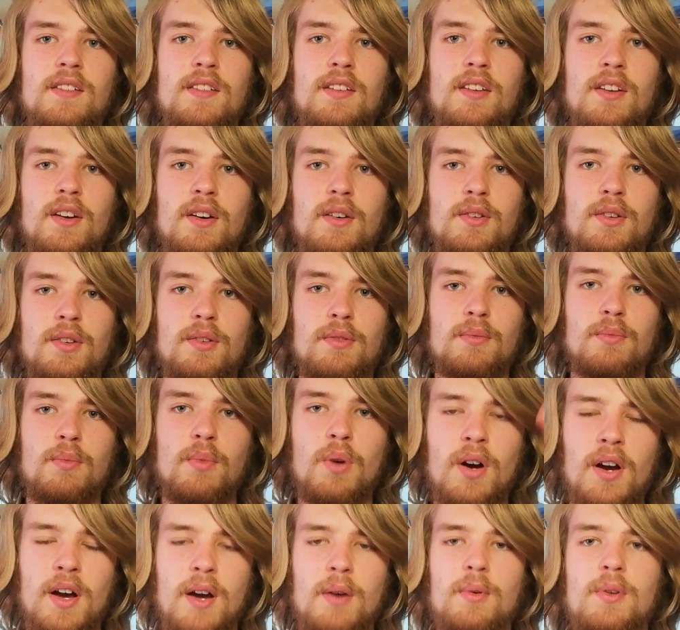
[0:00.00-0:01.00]
you
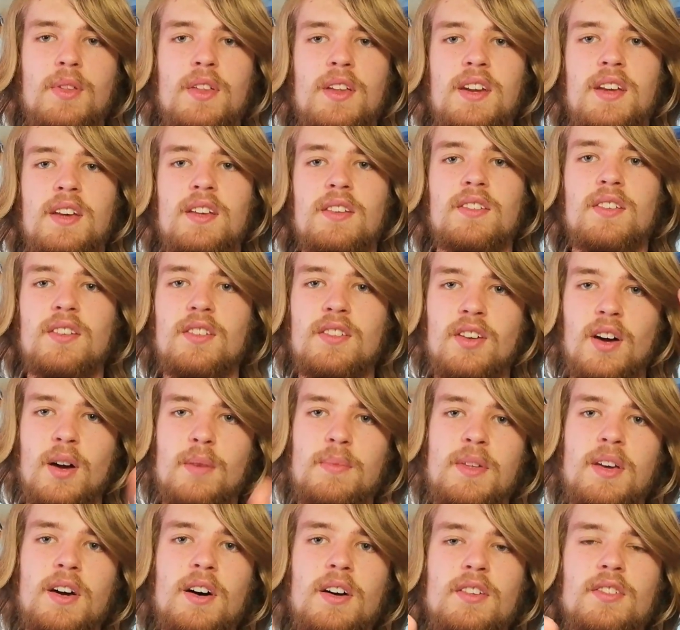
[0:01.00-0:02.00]
work out what that is and type
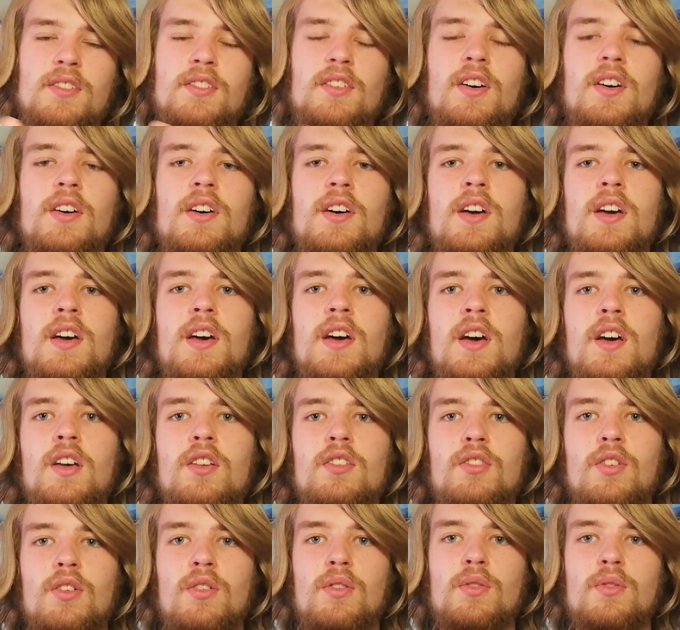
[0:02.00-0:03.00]
the answer.
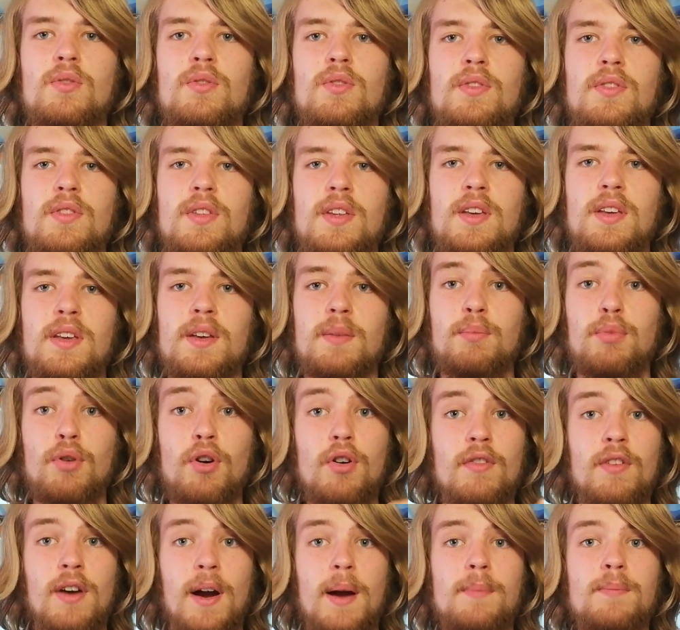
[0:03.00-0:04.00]
So the
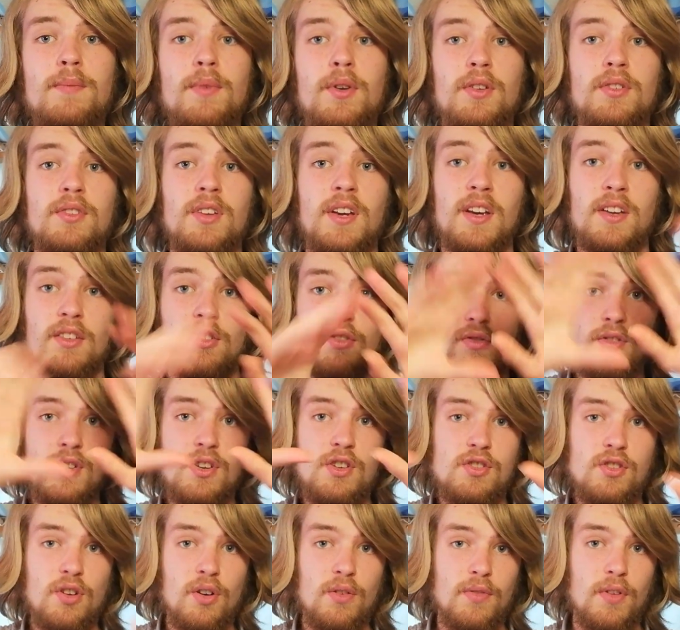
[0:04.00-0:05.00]
program could take a
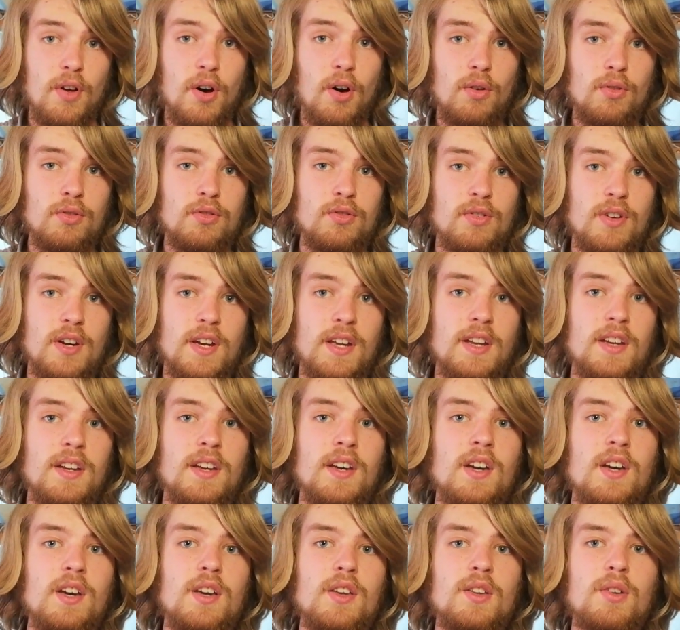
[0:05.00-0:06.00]
screenshot of the whole screen,
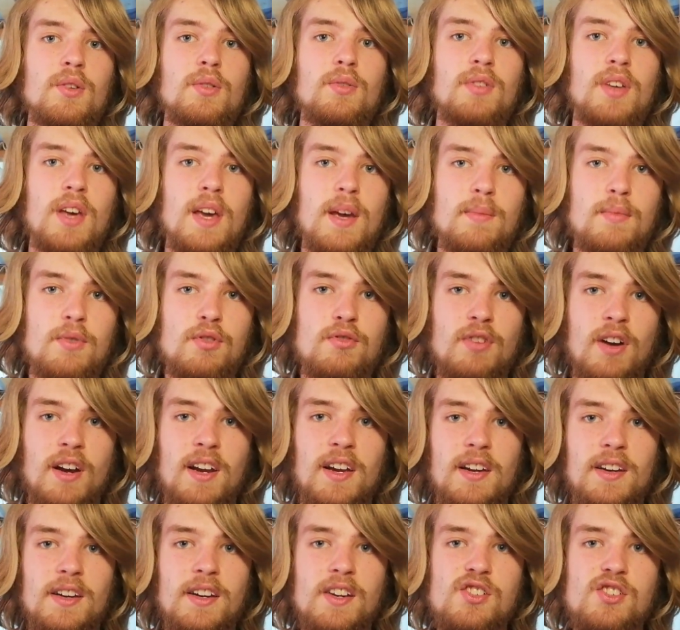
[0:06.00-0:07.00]
use image
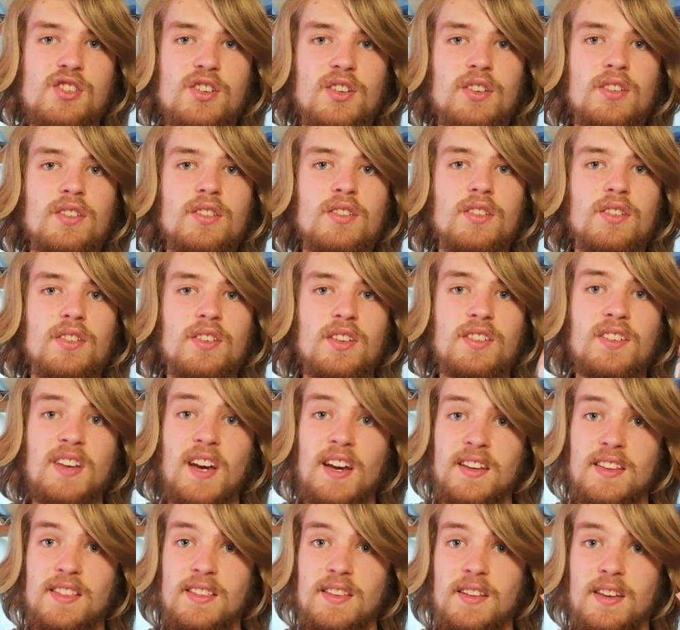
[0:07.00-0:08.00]
recognition to
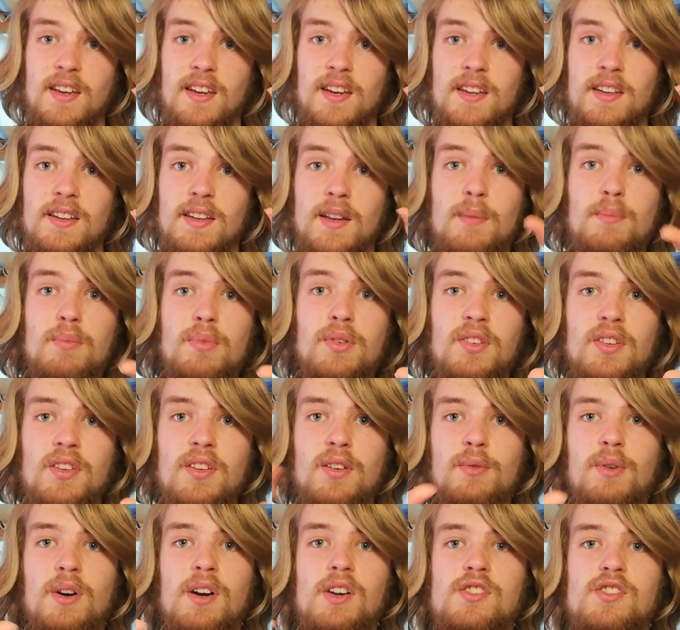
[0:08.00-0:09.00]
detect the numbers in the
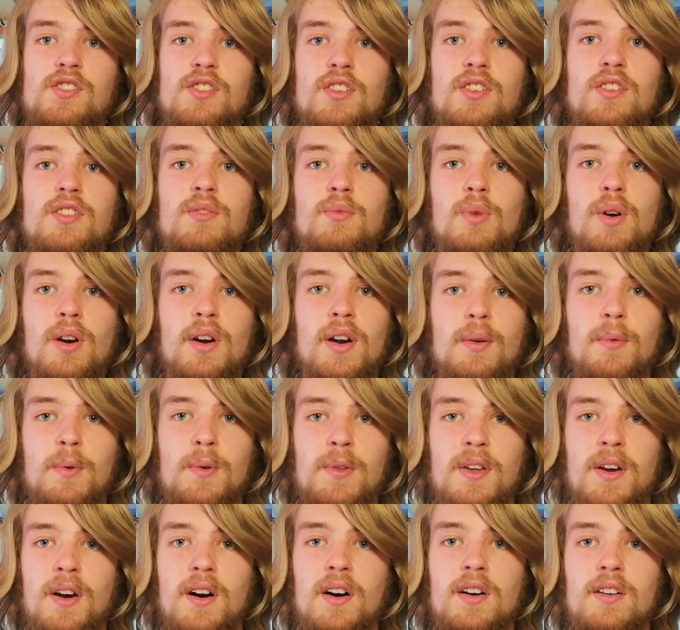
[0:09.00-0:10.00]
question, work out
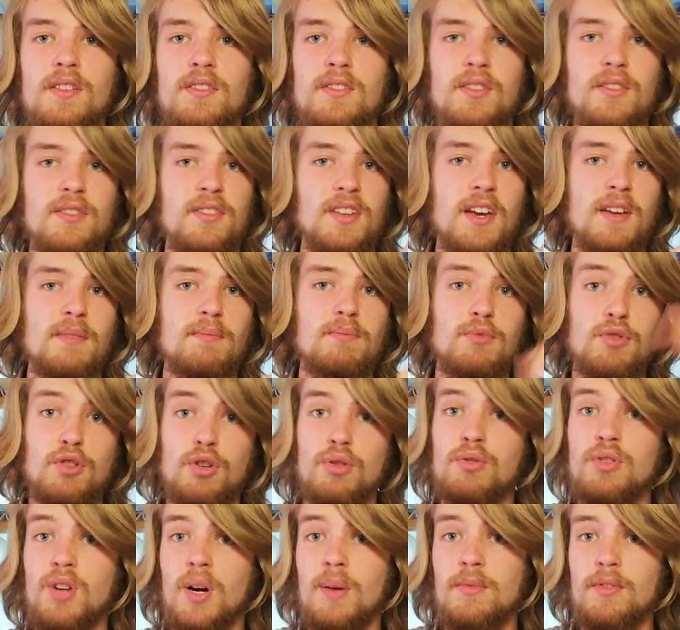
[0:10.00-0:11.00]
what they are, so say
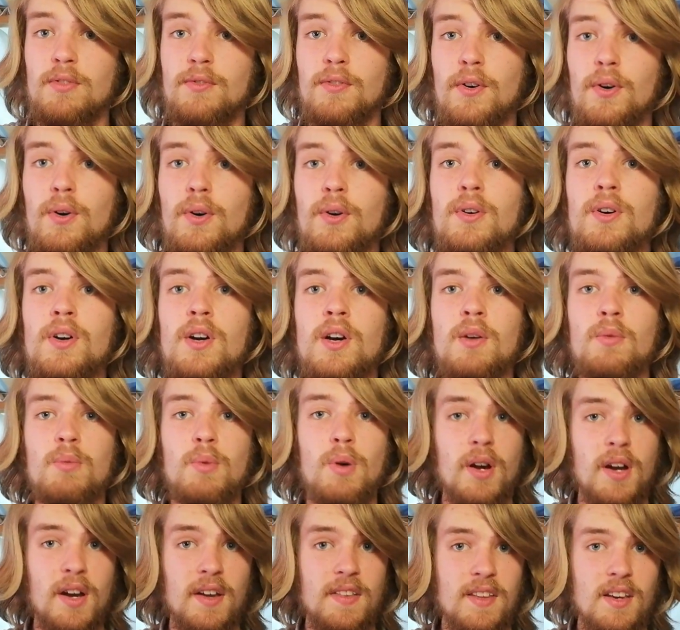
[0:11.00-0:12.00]
2 times 4,
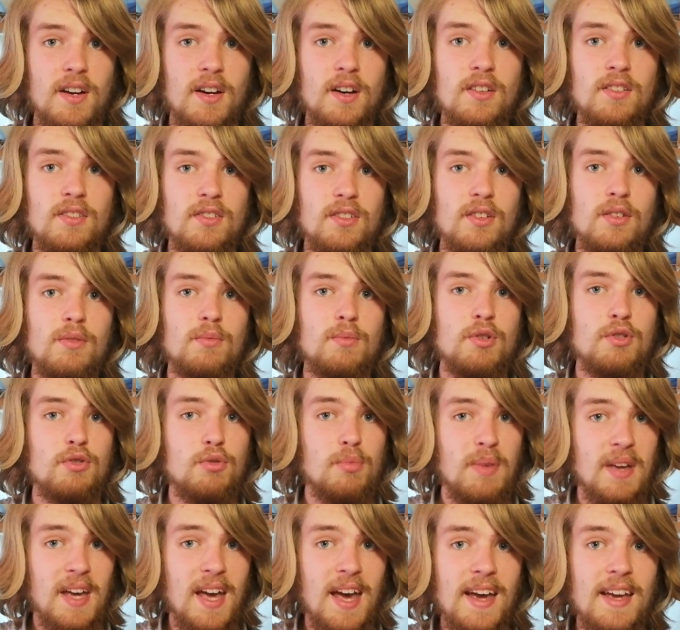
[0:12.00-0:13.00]
work out the answer, which
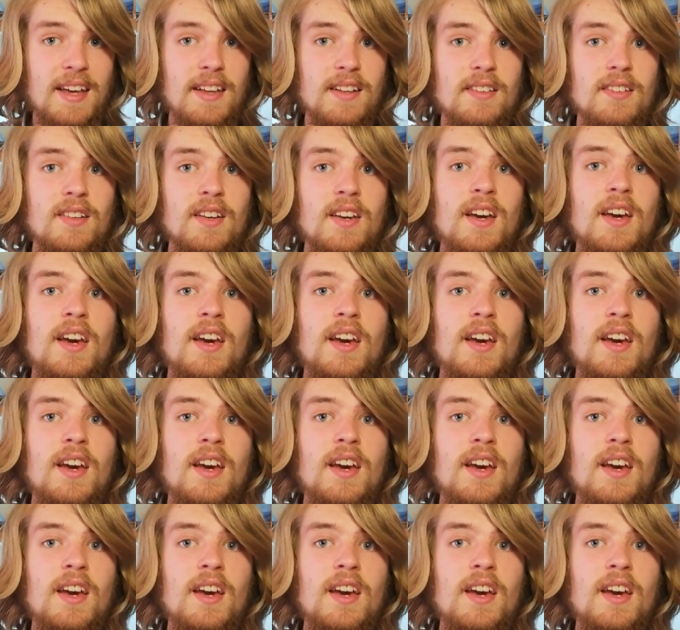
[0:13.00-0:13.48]
would be 8,